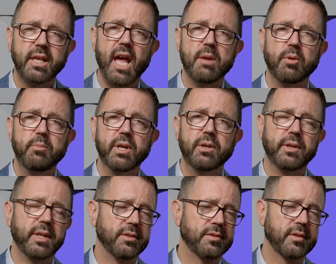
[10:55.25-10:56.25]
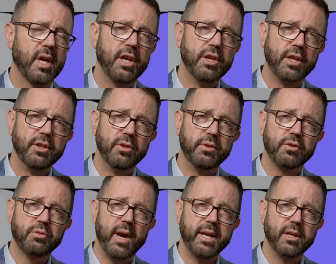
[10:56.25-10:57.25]
capabilities. You can do
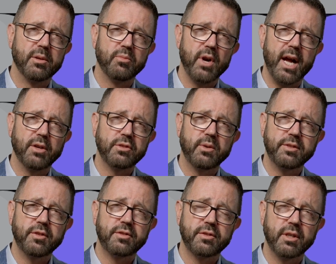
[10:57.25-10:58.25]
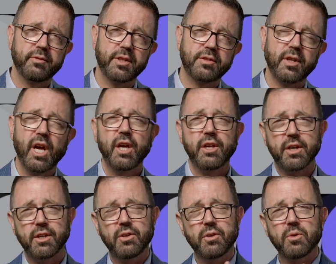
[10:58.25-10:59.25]
this right in a browser as a service. You
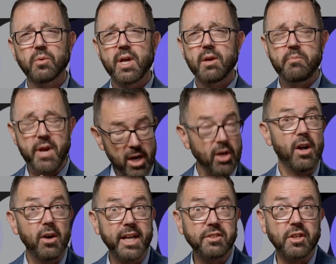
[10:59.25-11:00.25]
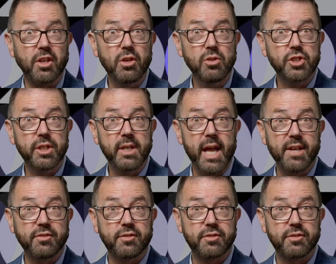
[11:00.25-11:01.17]
can do parallel execution as a